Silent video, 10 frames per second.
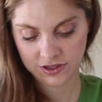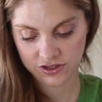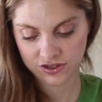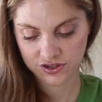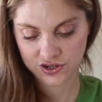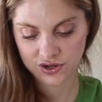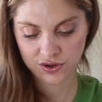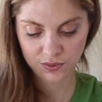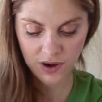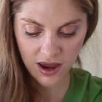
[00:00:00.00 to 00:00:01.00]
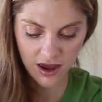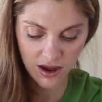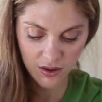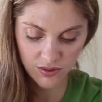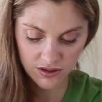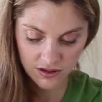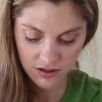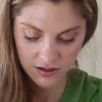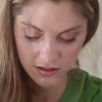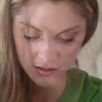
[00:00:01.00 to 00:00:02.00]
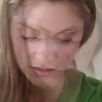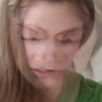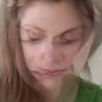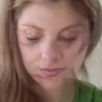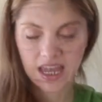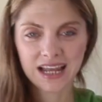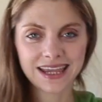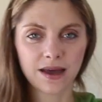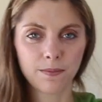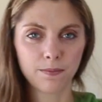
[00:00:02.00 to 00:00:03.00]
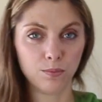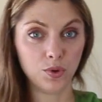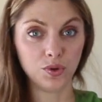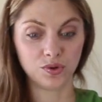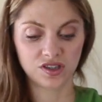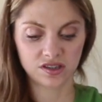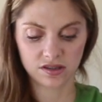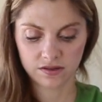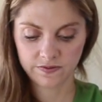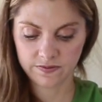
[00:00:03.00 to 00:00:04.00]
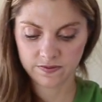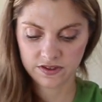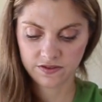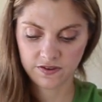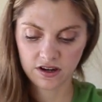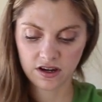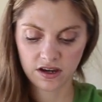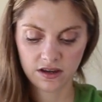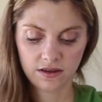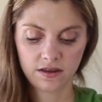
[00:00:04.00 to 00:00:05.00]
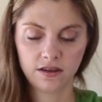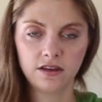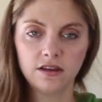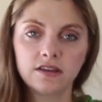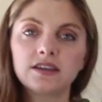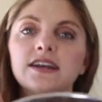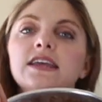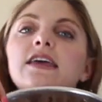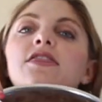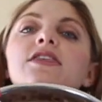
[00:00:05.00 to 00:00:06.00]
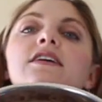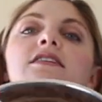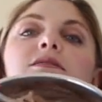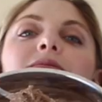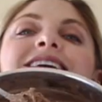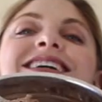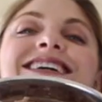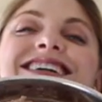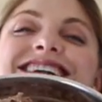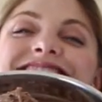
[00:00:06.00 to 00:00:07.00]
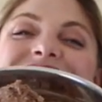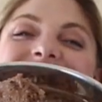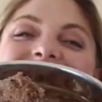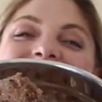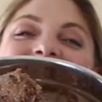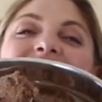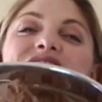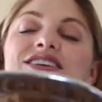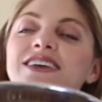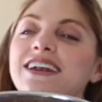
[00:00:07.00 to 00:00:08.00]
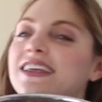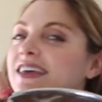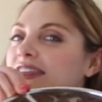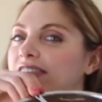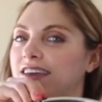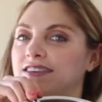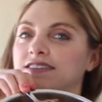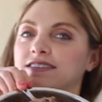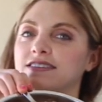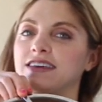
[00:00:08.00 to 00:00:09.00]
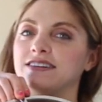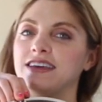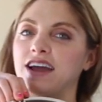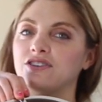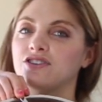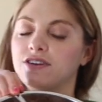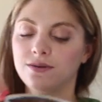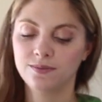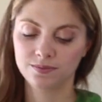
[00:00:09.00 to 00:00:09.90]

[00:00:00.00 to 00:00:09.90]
Stir it around, kind of like a mousse. It's very, kind of like a thick, it's kind of like a thick texture.